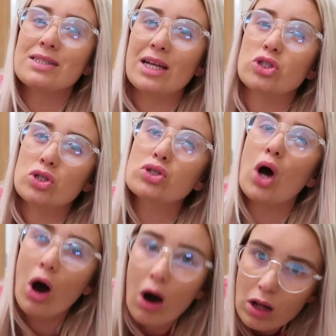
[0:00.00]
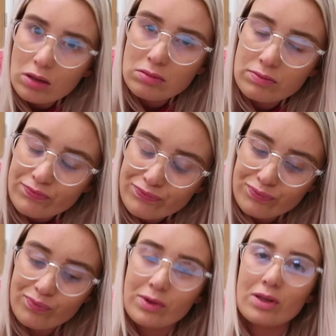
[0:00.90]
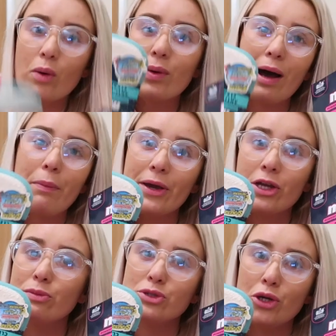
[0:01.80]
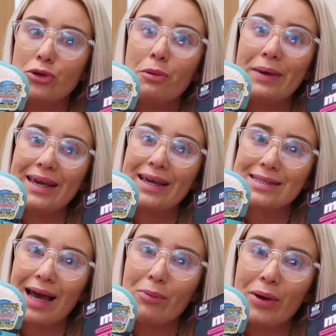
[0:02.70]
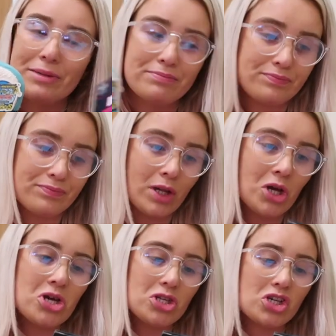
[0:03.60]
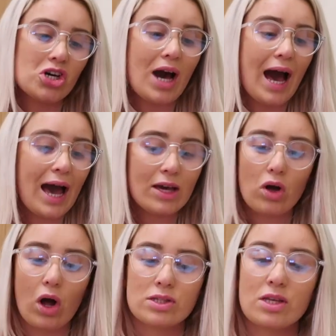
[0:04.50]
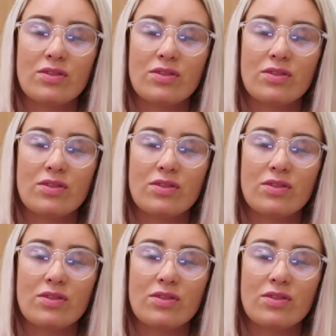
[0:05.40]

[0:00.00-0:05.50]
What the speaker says: essentials haul without picking up two new Minkies, can we? So I got